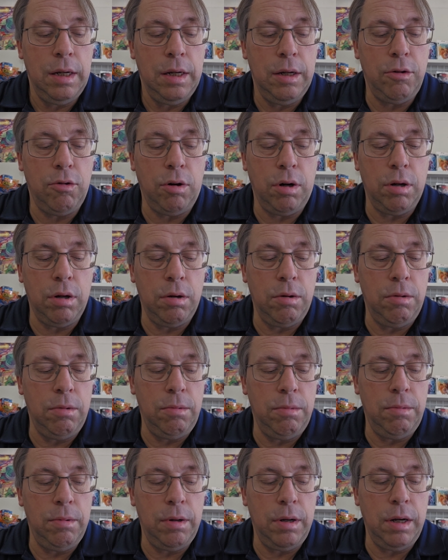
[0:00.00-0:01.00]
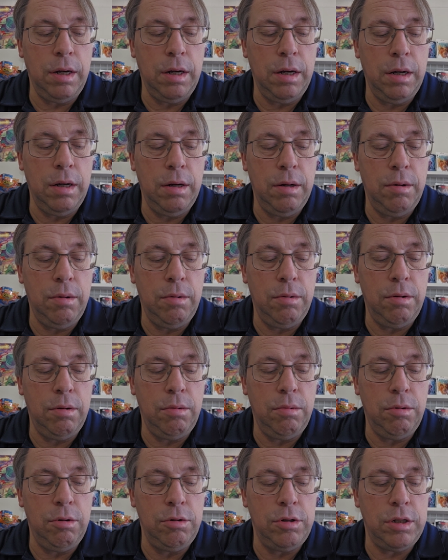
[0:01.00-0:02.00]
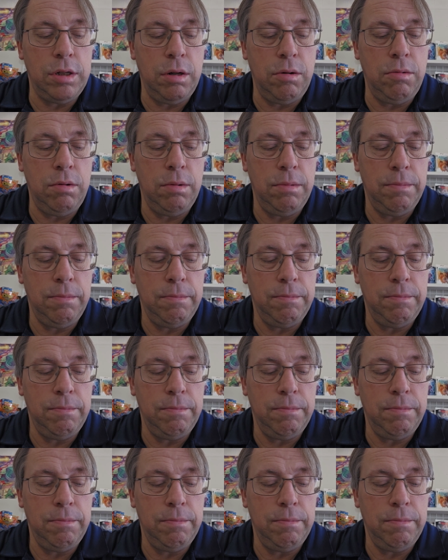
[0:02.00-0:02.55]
Eduardo uh, Russo.